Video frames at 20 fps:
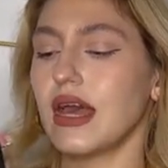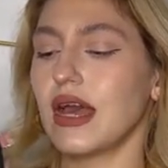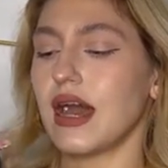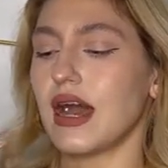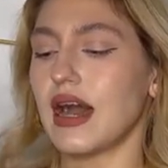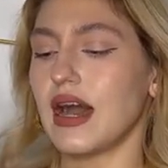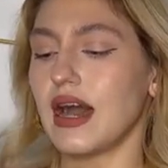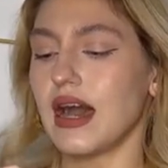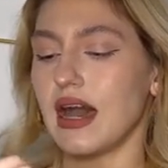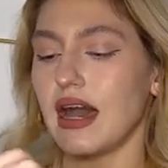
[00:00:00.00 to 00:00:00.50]

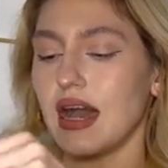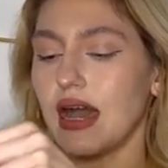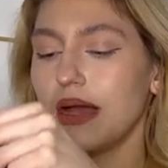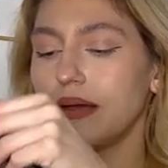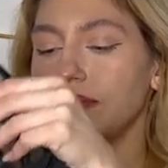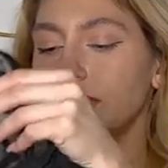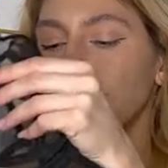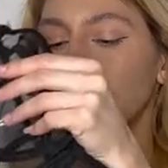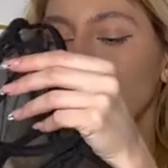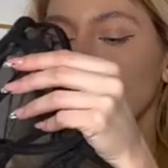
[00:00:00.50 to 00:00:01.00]

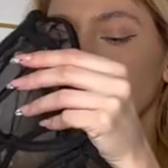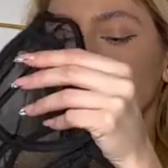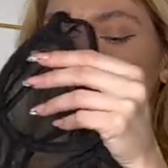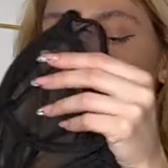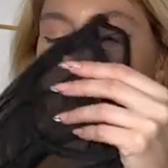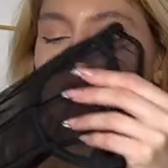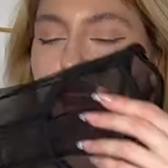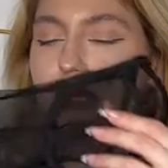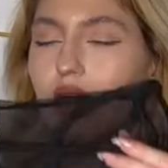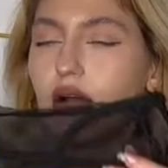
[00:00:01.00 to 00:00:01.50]
I'm not
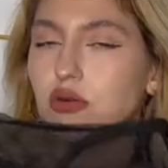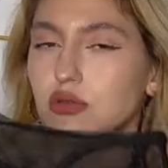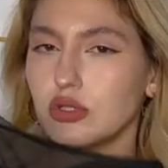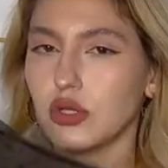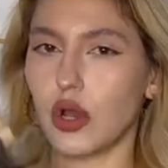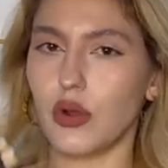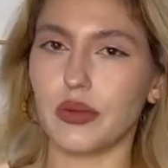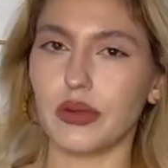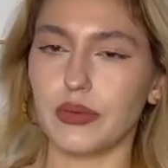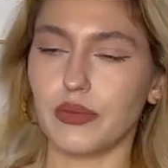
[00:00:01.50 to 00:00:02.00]
this
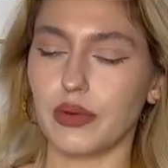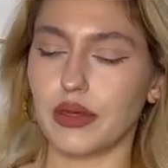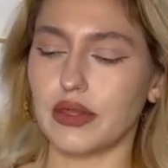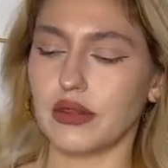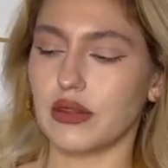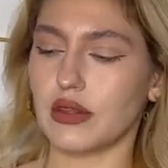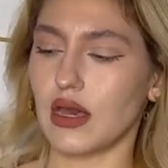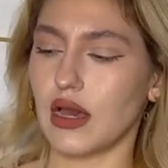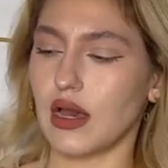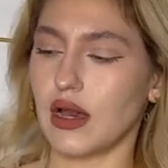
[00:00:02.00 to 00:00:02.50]
outgoing
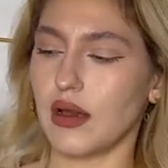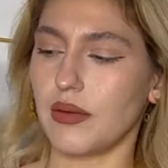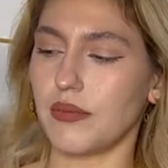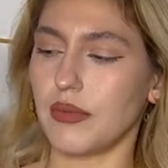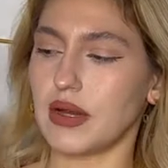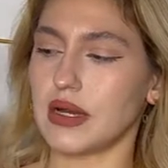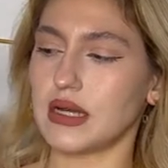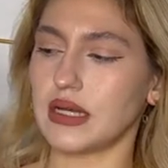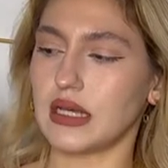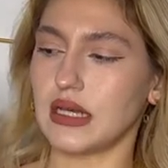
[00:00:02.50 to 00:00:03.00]
with
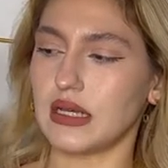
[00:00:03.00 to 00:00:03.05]
my